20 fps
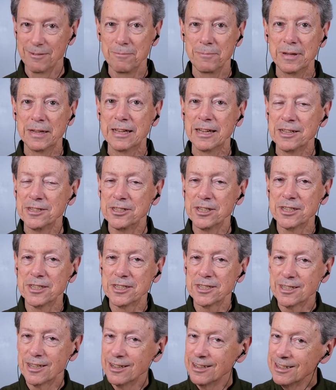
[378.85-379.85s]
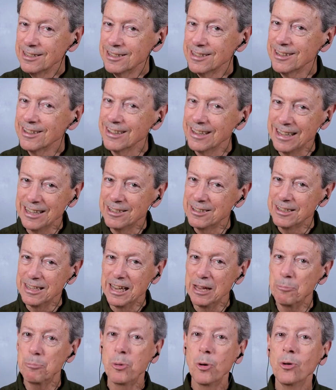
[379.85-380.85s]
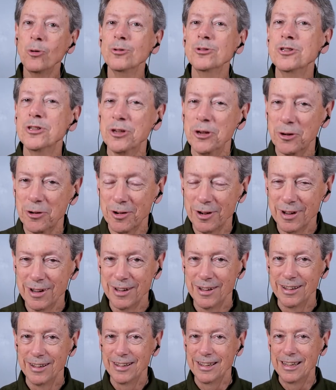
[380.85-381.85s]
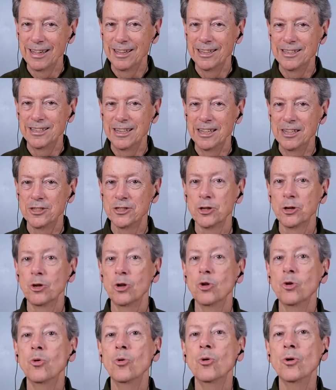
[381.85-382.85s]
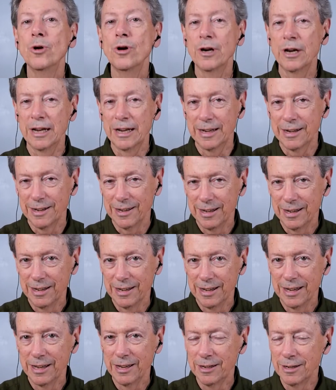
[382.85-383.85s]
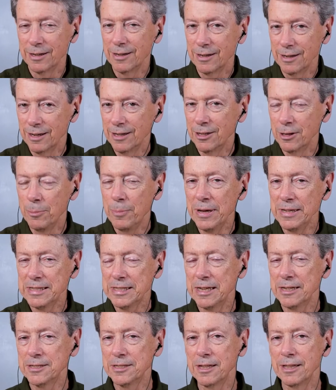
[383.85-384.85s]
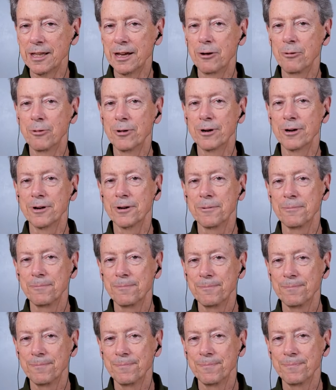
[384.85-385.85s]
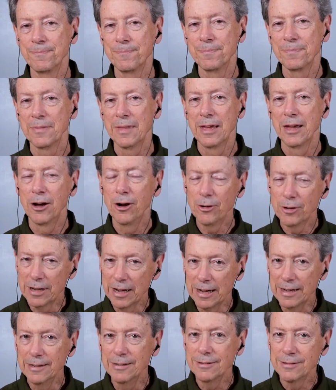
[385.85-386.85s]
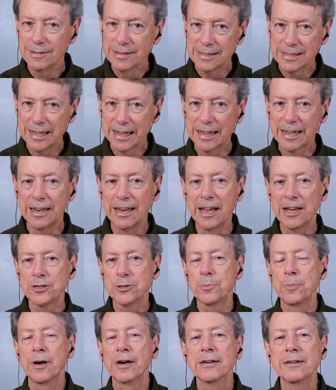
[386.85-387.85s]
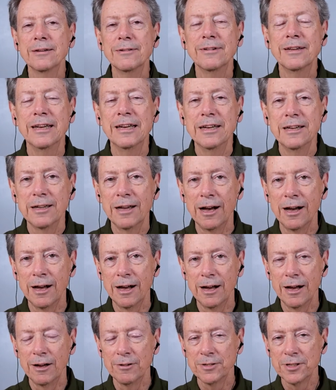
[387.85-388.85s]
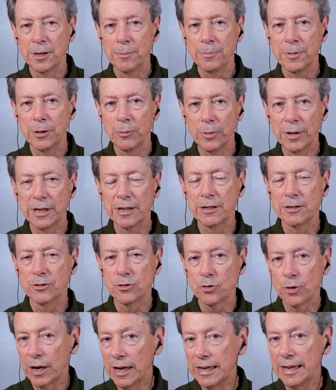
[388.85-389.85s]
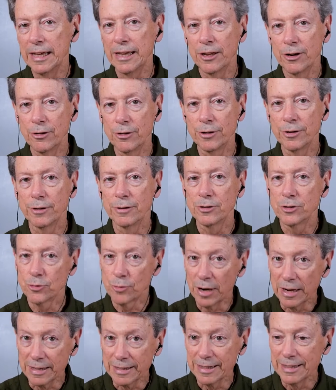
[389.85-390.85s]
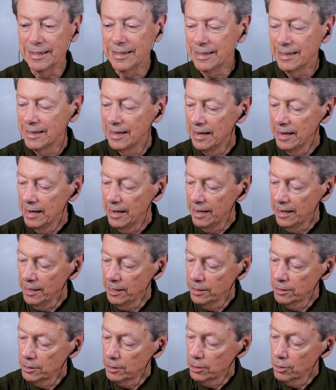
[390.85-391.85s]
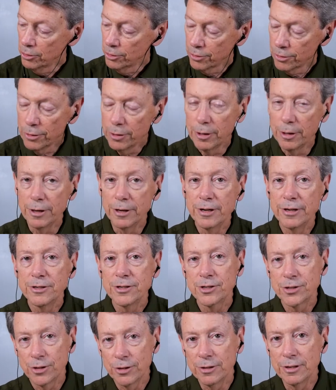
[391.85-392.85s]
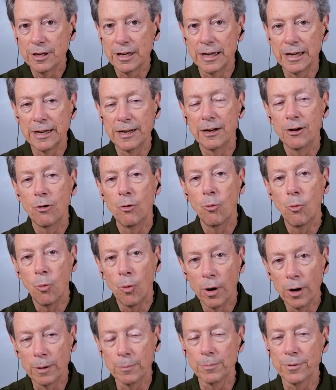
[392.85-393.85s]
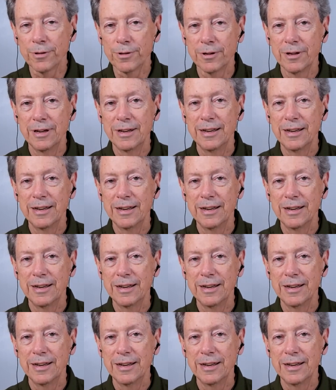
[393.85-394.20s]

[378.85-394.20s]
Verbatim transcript: because it's it, it pulls you. It, it's alluring in, in the best sense of that word. Okay, second aspect uh, of something we can train in or strengthen. And third, certainly, warmth